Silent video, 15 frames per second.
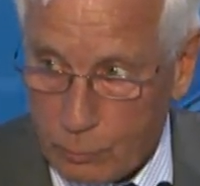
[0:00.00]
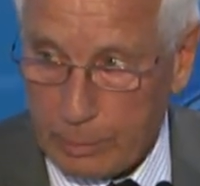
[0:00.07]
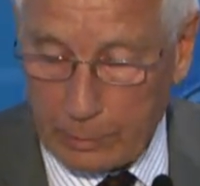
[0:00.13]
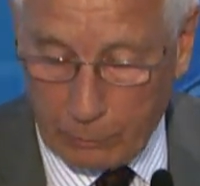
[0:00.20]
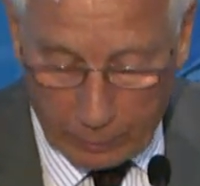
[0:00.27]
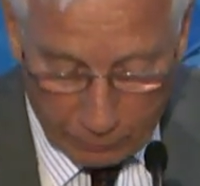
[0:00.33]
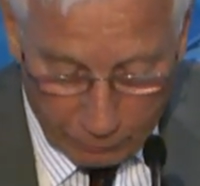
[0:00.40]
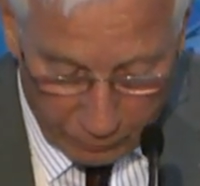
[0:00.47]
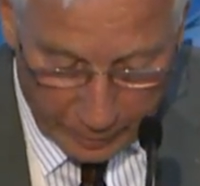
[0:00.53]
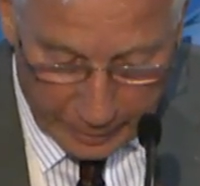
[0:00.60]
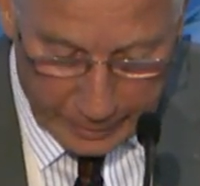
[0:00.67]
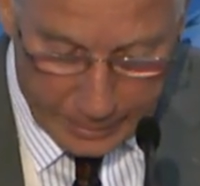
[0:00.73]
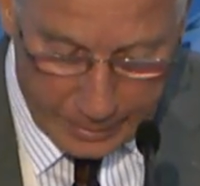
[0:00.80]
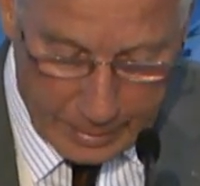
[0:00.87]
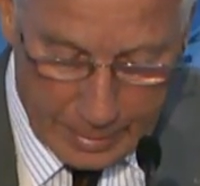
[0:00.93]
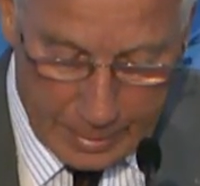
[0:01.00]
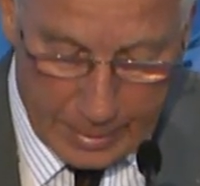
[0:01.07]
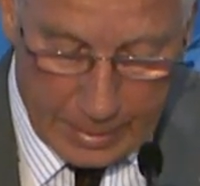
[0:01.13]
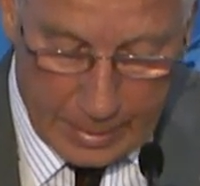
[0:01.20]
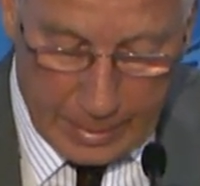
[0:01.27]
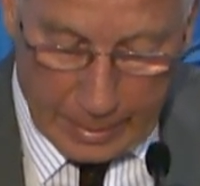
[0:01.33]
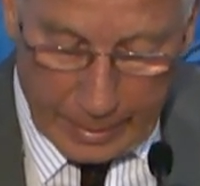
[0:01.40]
but refine
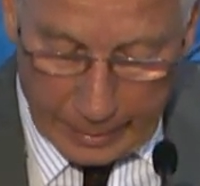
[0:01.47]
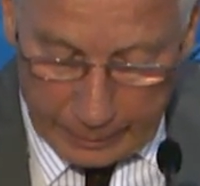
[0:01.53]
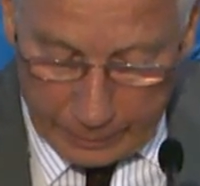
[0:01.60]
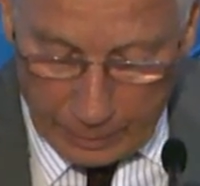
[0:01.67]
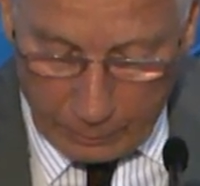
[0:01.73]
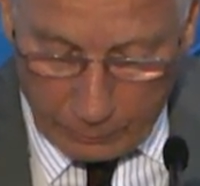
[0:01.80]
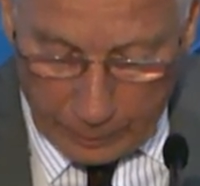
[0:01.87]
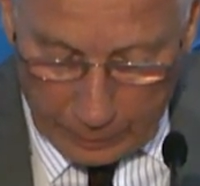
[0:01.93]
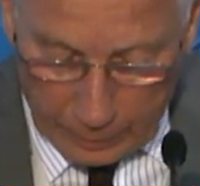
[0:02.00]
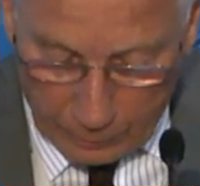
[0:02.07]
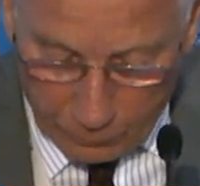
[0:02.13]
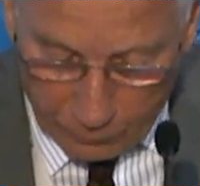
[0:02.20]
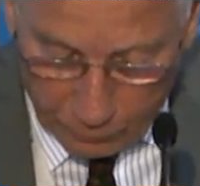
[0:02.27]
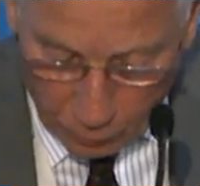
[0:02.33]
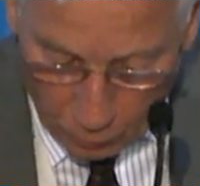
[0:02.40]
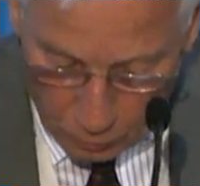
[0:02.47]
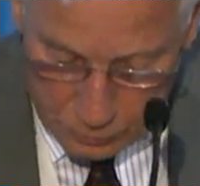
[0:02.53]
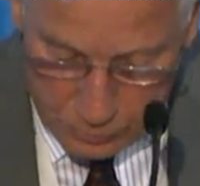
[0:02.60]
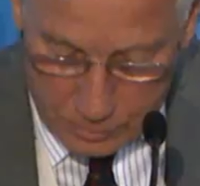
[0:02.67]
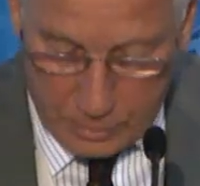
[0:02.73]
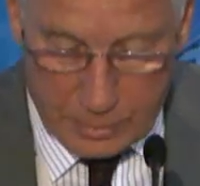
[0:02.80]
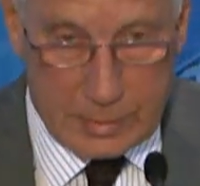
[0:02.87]
and
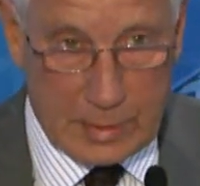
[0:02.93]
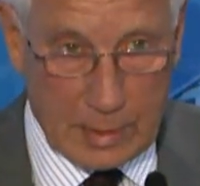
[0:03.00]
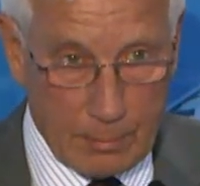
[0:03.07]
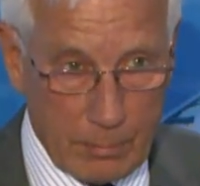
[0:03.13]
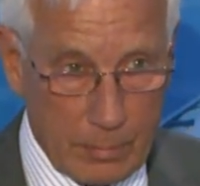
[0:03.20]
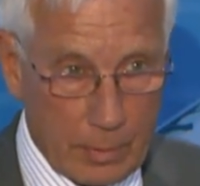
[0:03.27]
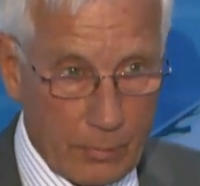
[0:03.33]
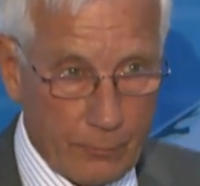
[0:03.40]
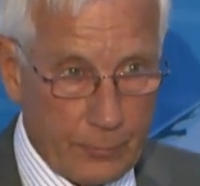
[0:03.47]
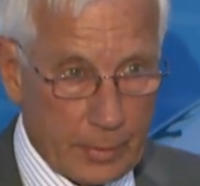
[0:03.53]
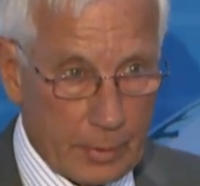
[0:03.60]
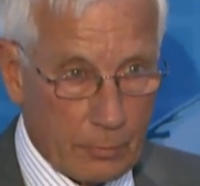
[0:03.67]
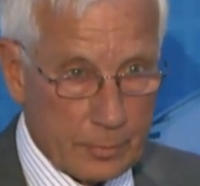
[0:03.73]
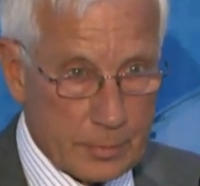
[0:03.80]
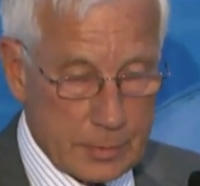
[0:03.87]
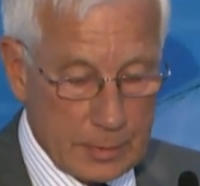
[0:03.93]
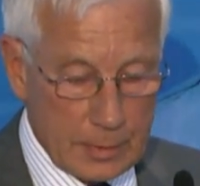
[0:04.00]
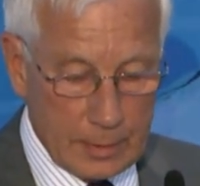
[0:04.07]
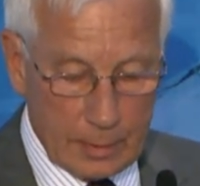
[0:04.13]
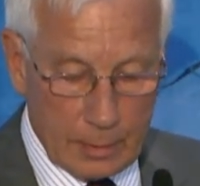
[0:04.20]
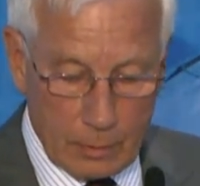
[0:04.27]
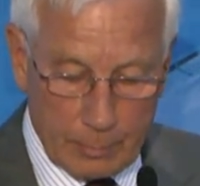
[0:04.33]
reinforce some of the
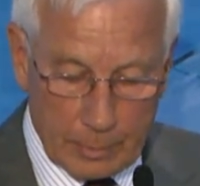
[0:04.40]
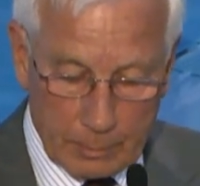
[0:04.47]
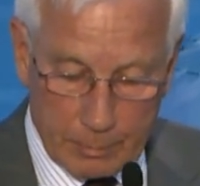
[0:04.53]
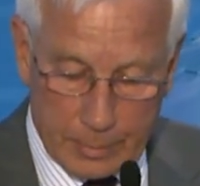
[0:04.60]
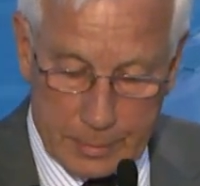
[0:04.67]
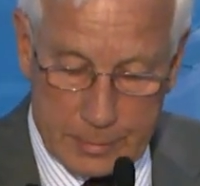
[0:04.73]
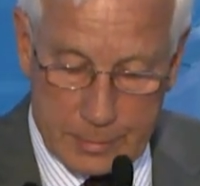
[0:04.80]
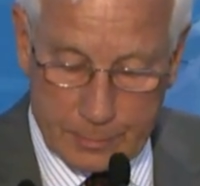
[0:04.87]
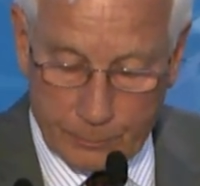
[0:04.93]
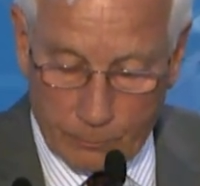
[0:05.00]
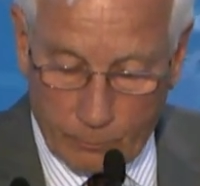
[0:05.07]
OSCE commitments.